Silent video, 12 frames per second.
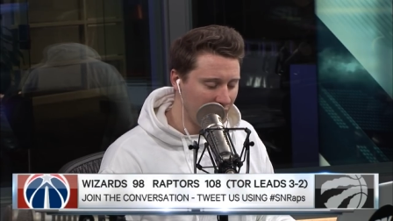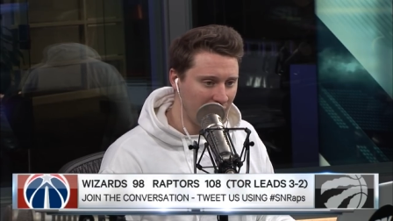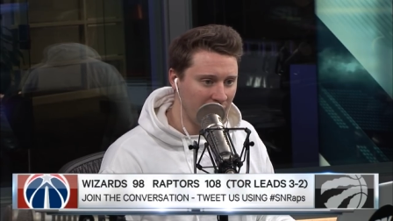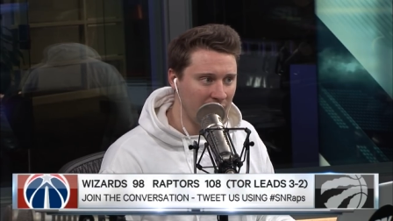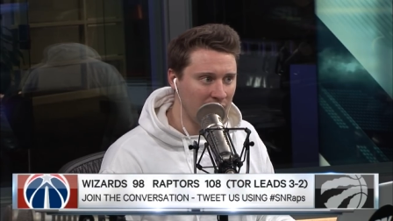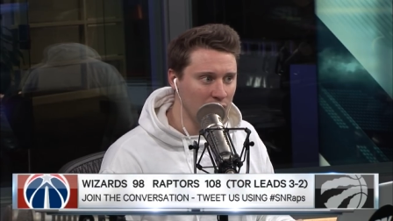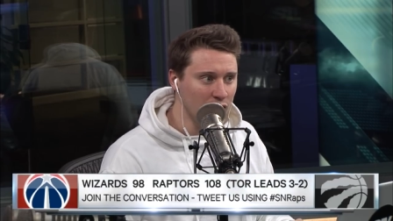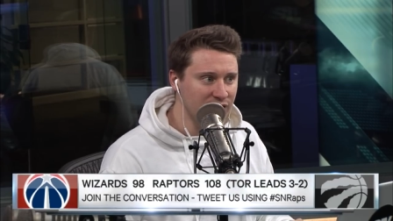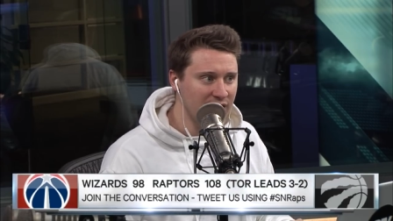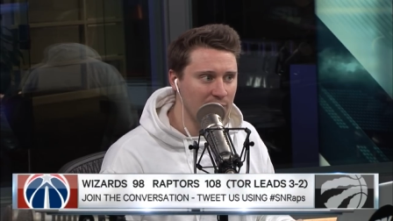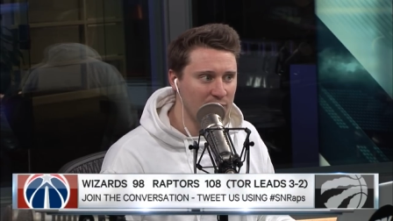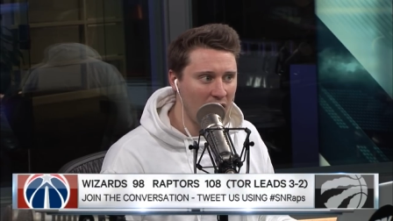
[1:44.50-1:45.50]
And I
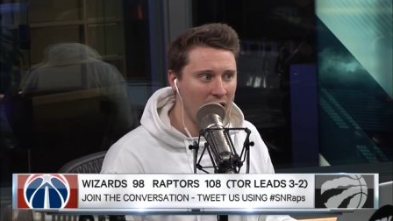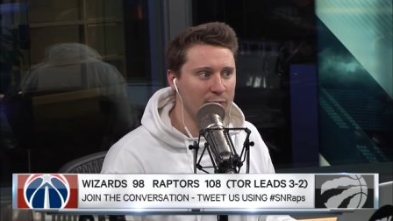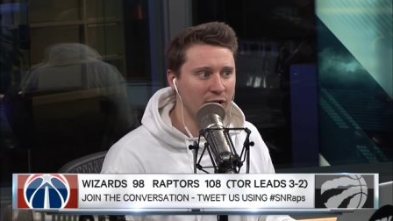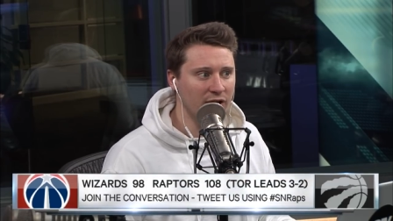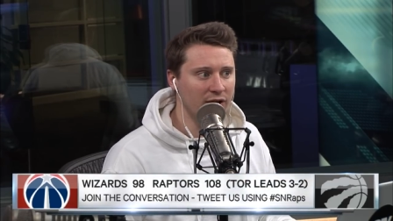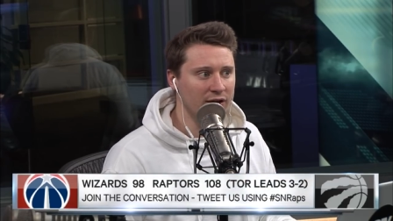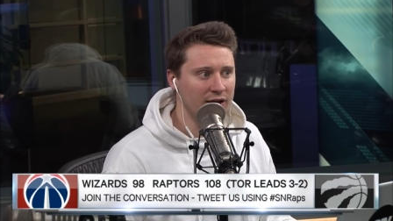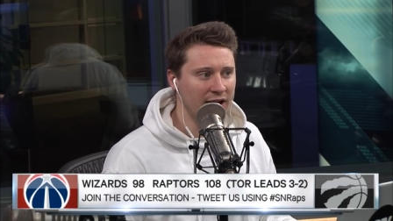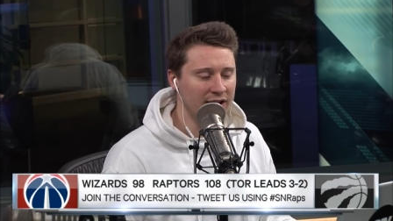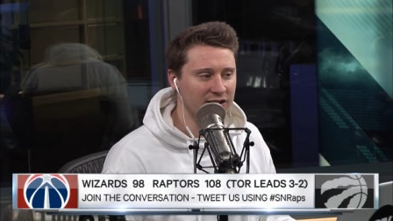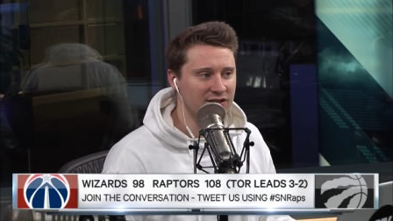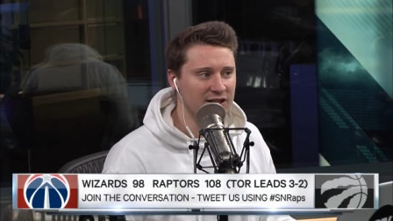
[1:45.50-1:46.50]
looked at Papa
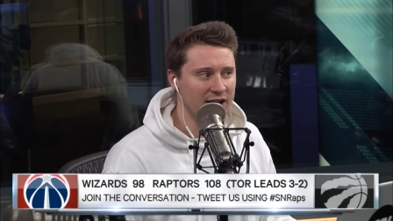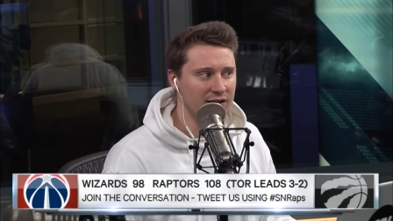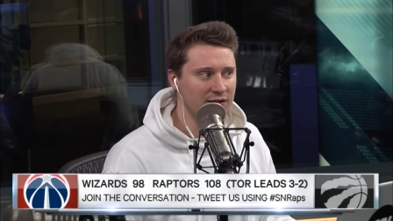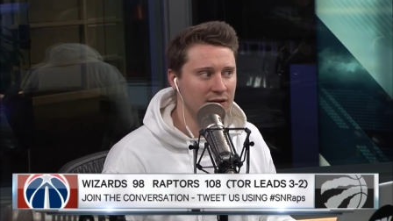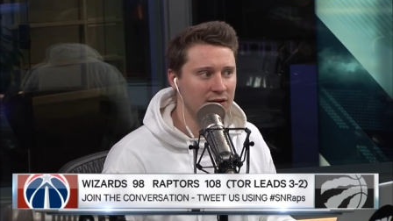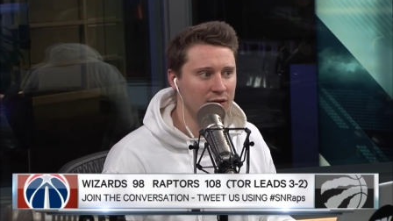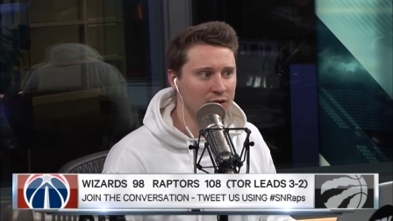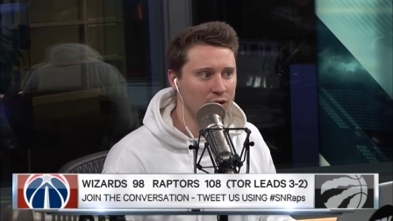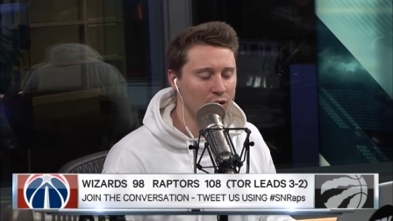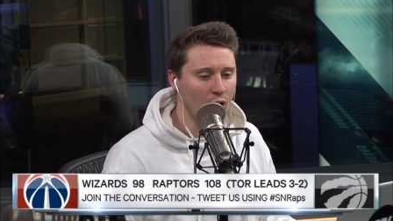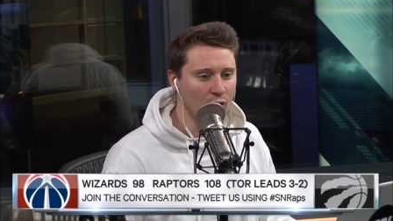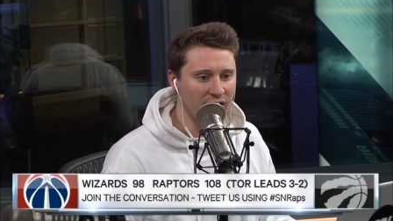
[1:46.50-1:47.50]
and I said,
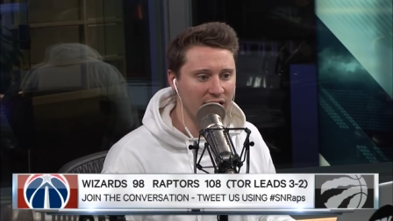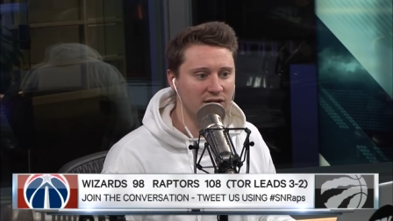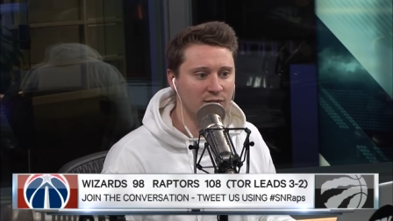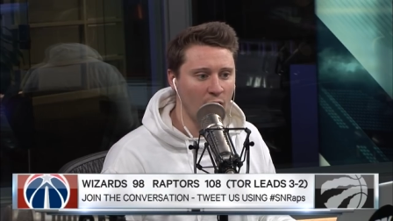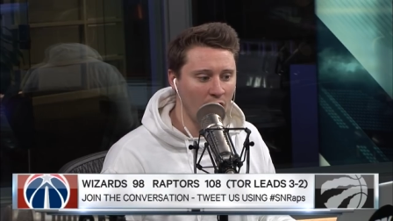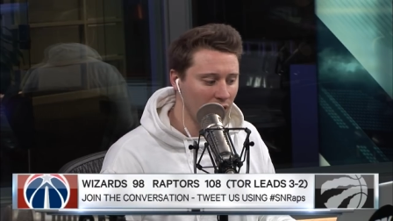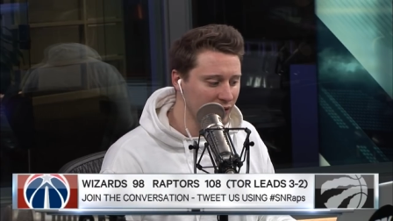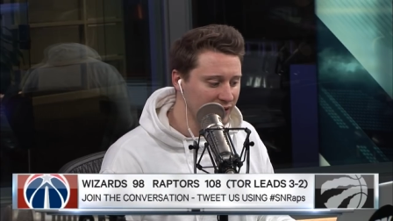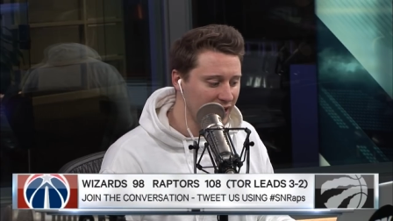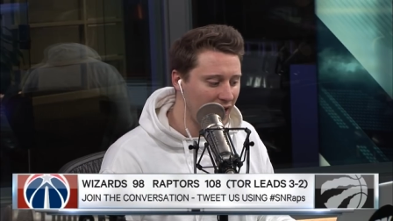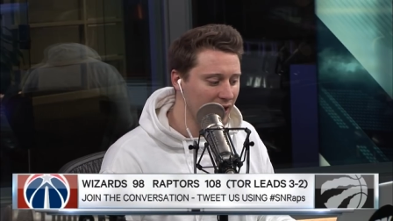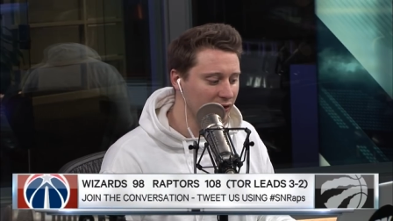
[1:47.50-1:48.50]
okay, DeMar and
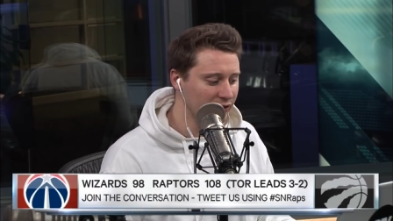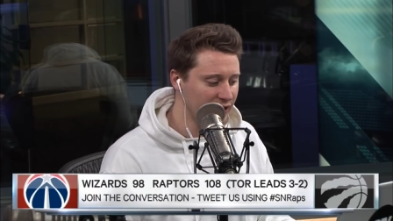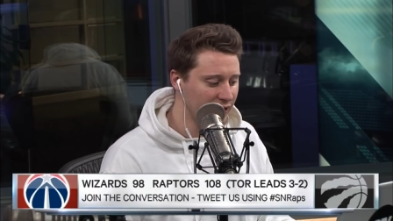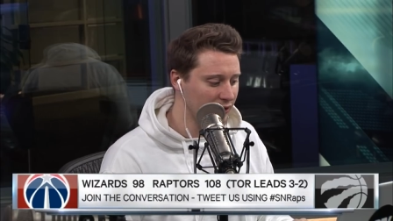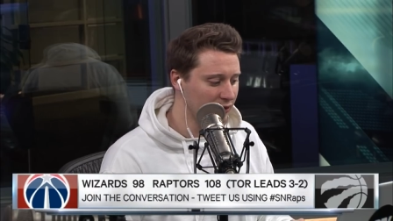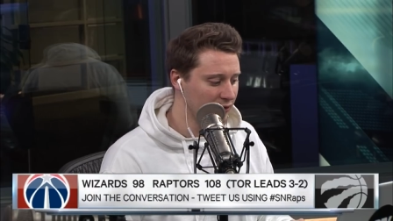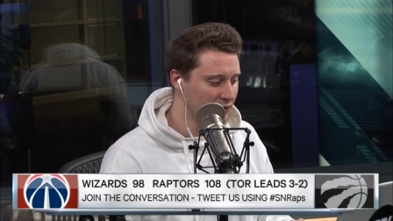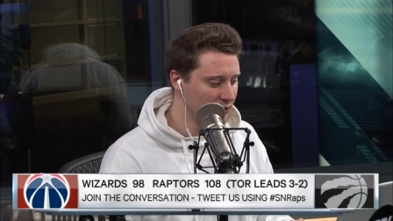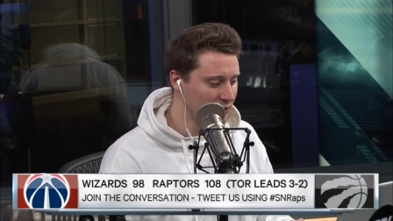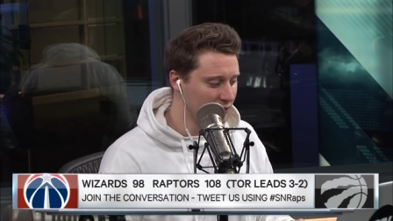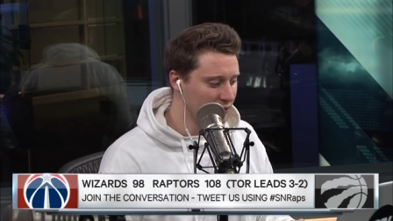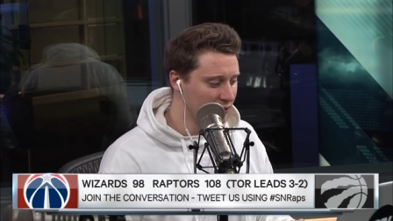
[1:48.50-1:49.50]
Kyle are here.
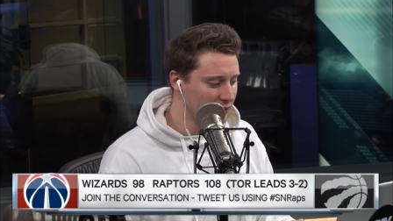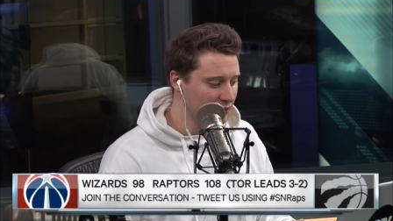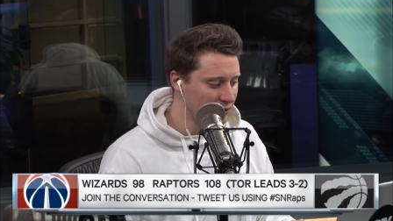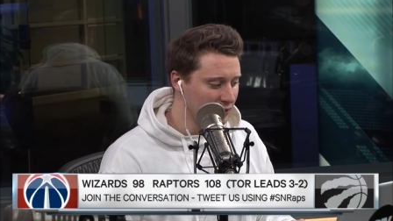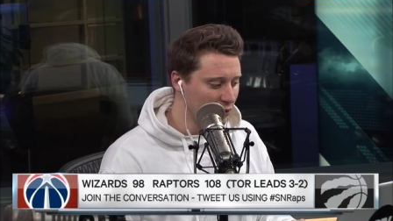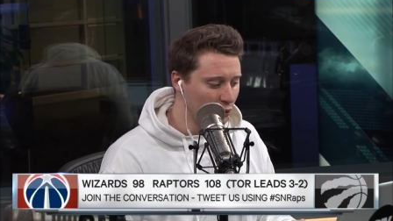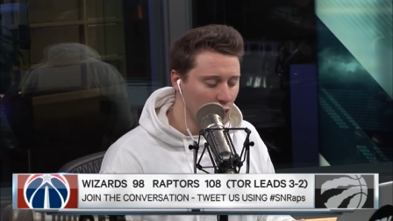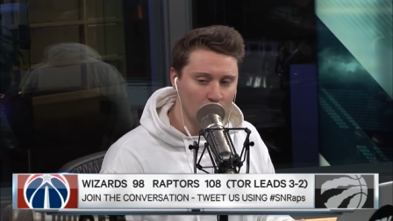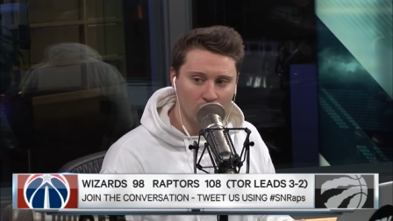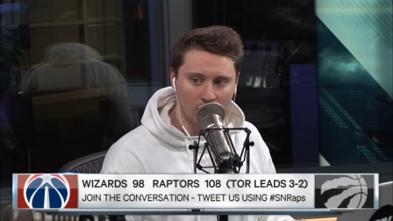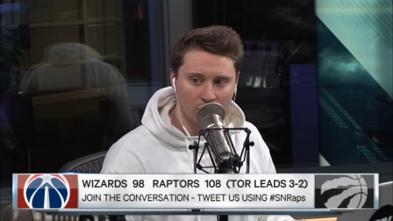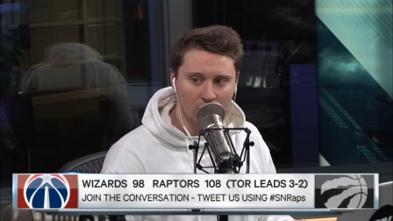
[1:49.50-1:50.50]
You should
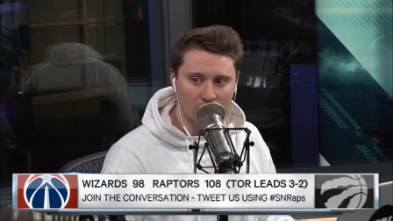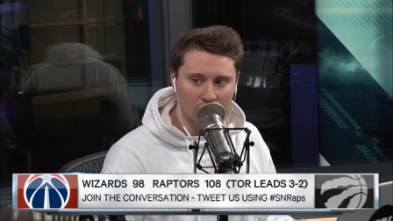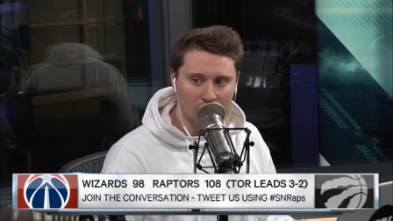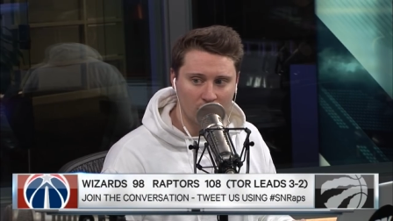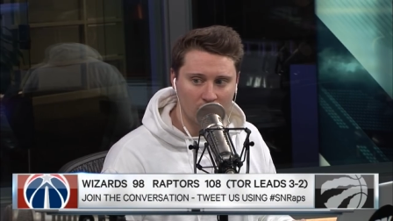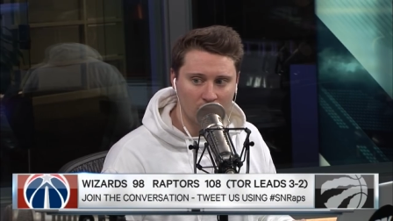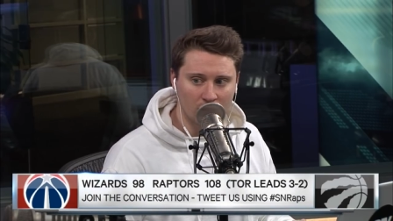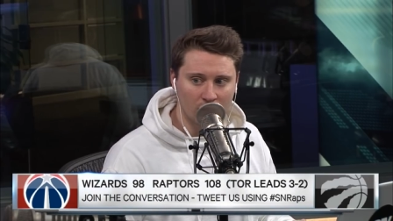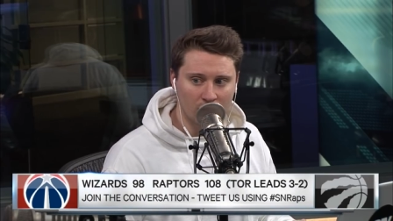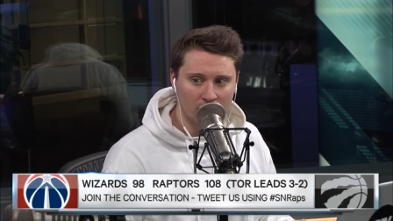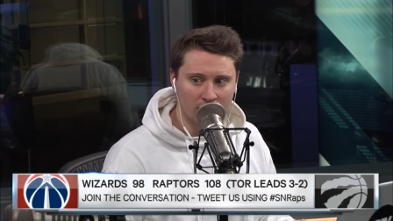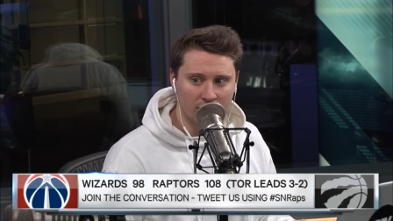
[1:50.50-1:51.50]
who, you should clarify who
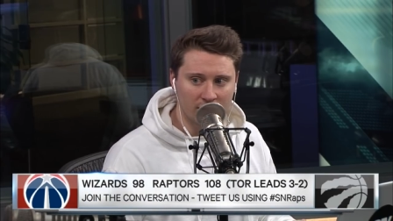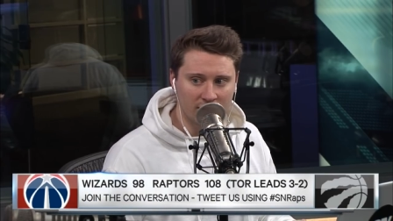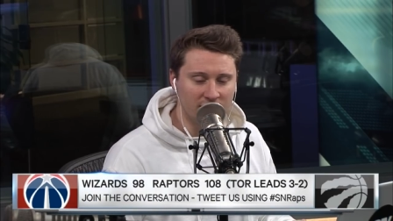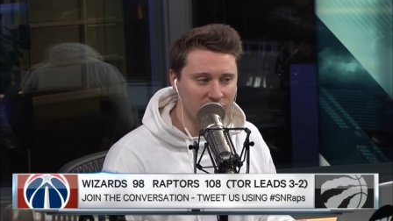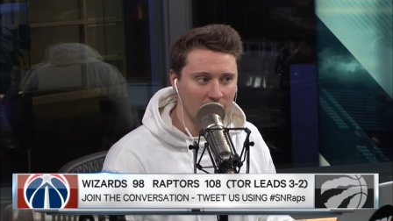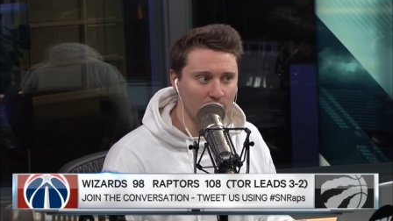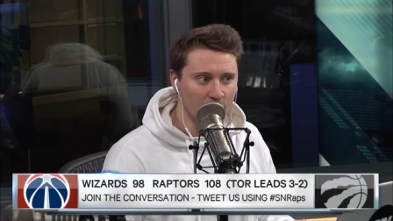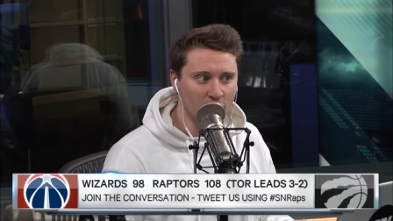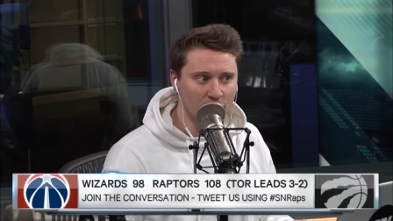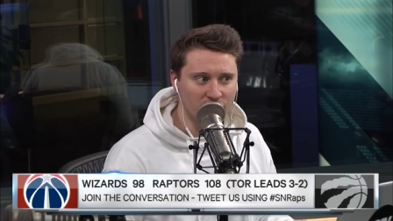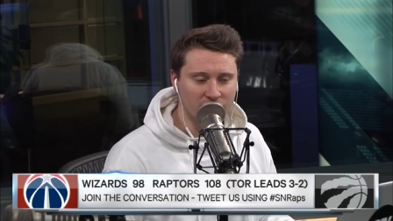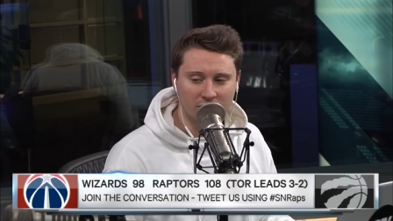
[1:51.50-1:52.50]
Papa is. He's our
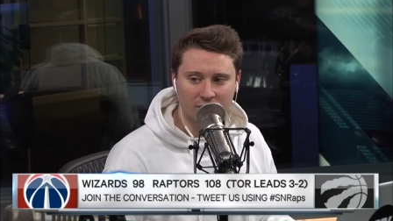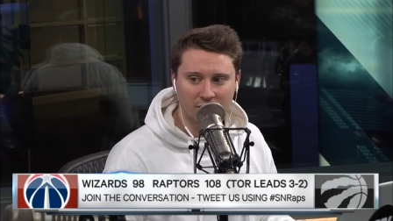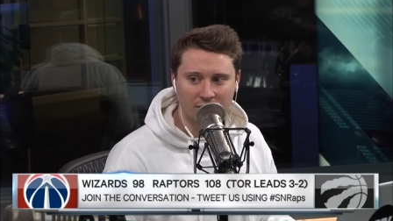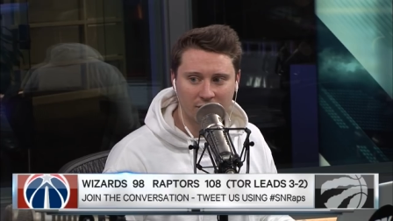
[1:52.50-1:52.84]
producer.